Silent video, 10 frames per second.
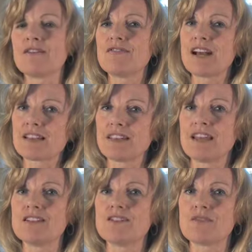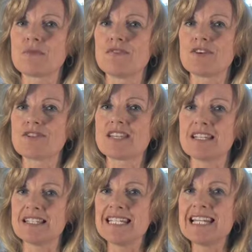In fact, they do the reverse,
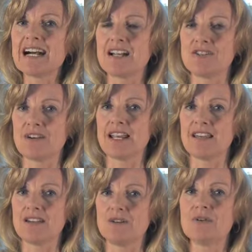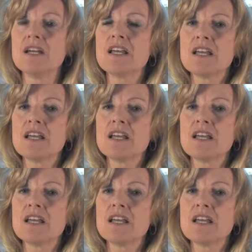they dehydrate you.